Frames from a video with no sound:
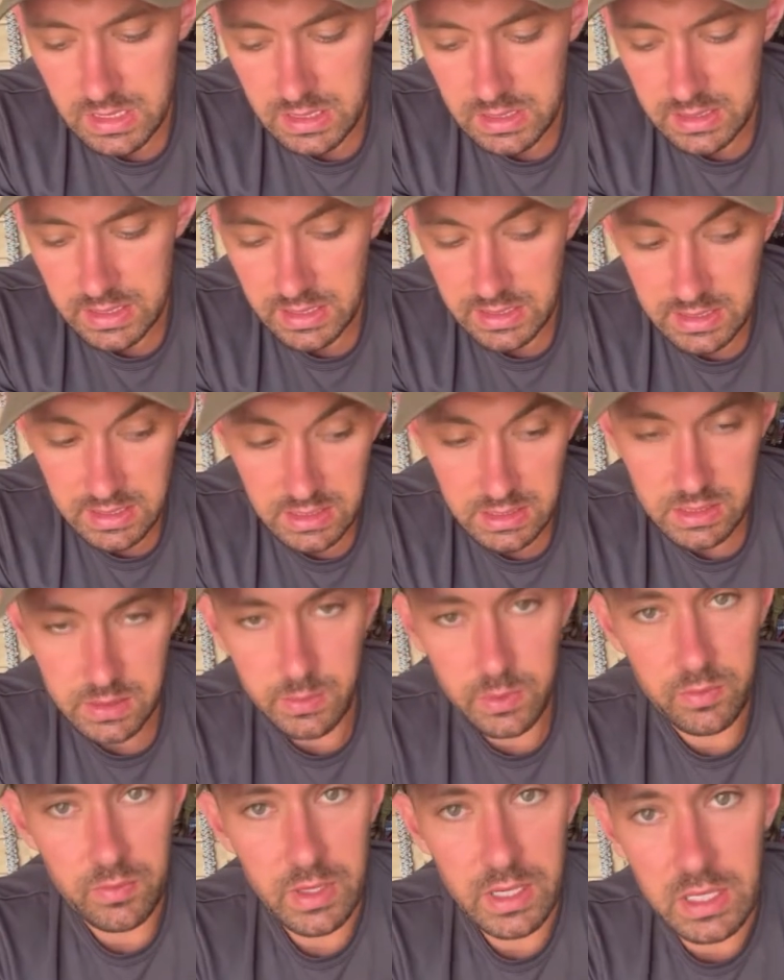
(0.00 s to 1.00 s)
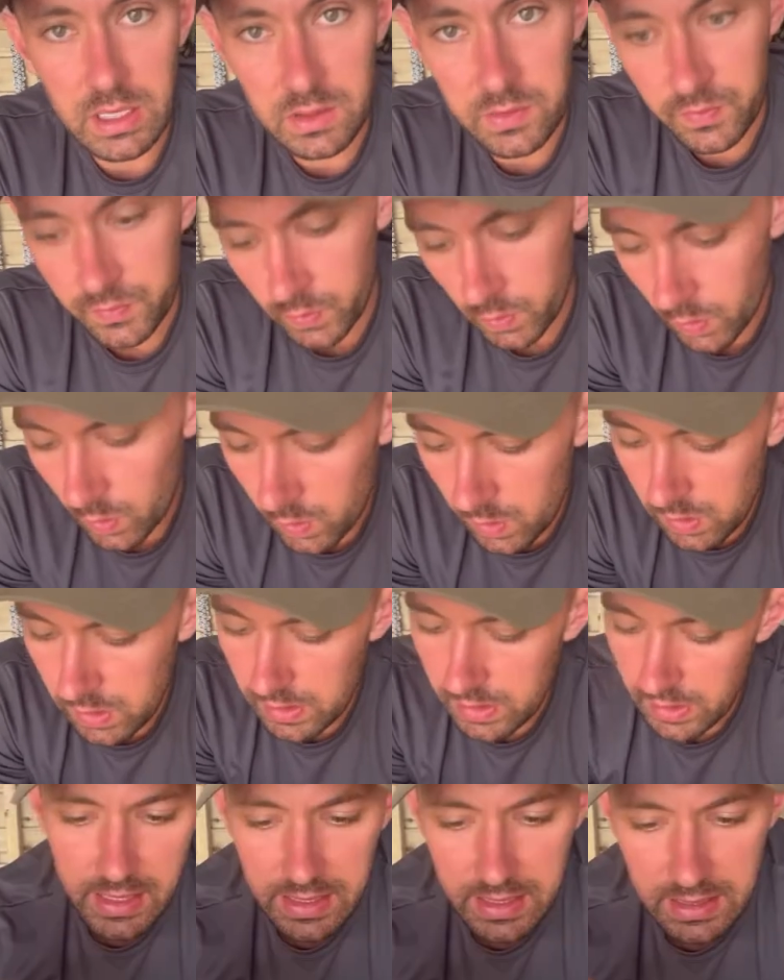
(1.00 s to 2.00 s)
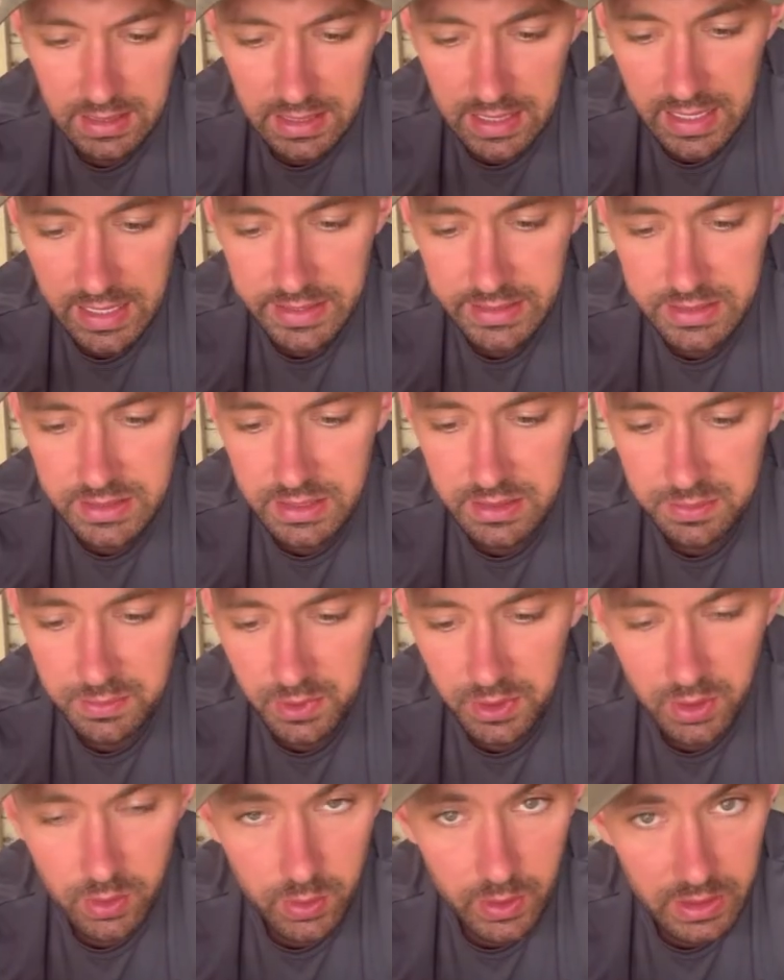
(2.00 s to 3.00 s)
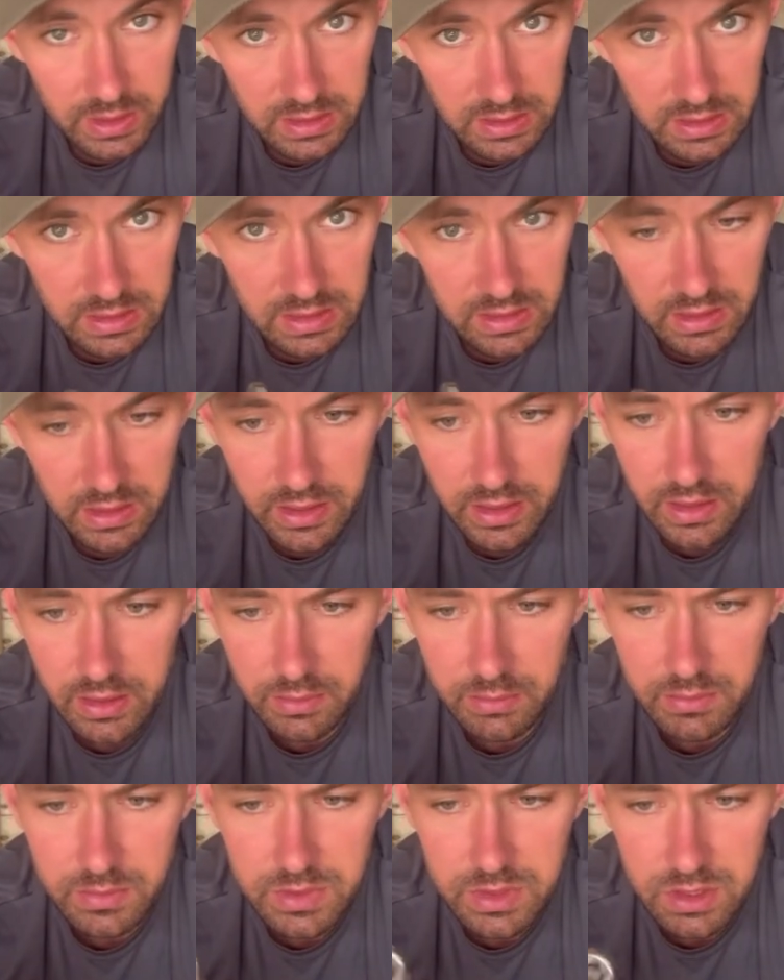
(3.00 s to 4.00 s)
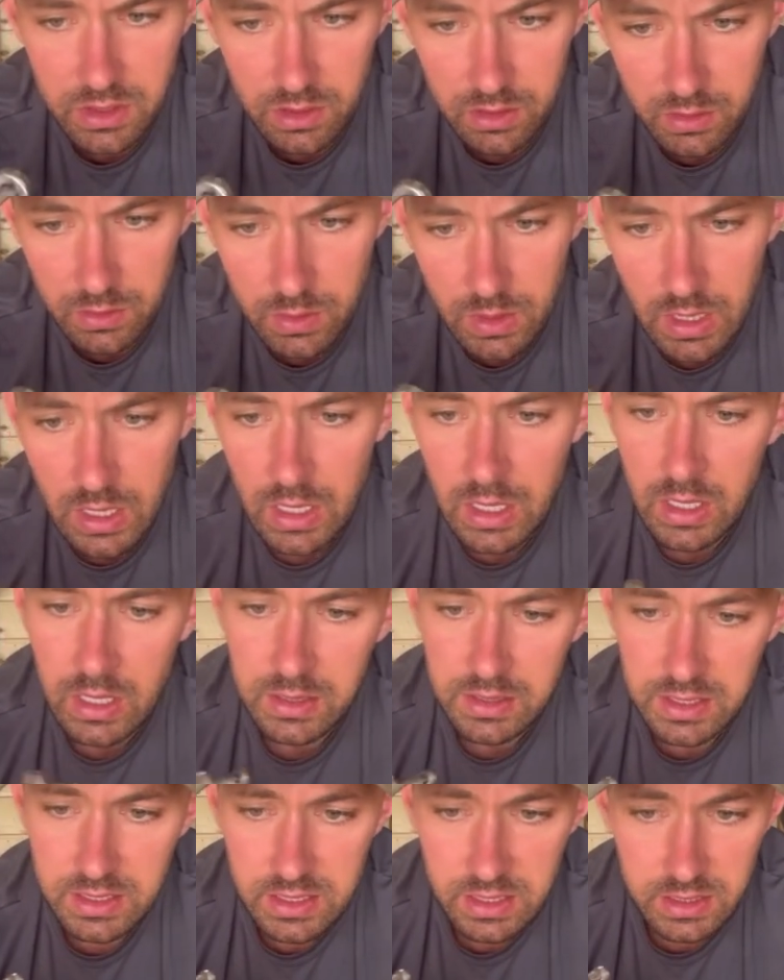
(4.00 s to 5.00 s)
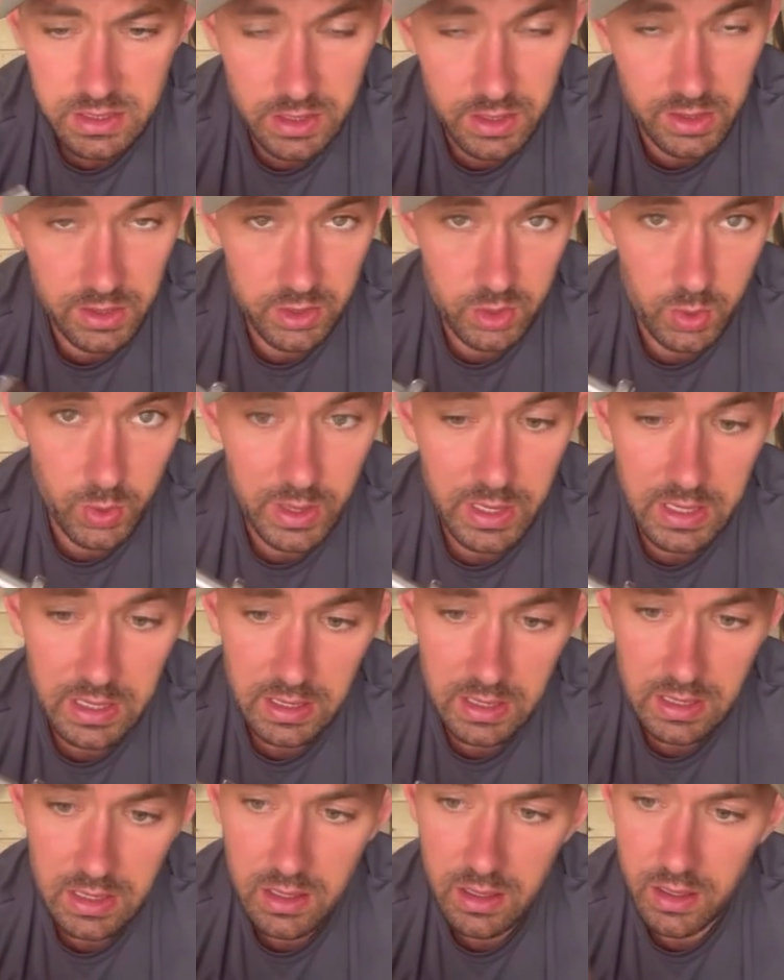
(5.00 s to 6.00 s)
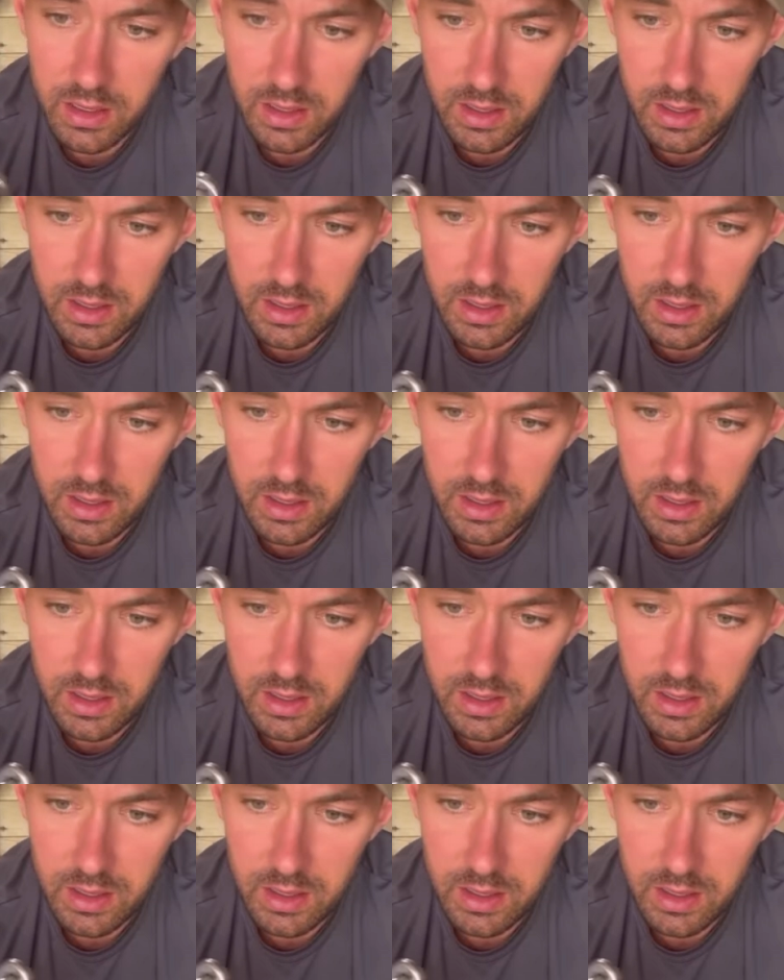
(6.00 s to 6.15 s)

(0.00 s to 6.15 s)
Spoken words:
they need to be rated for. And then last is my quickie. So this is the notch quickie.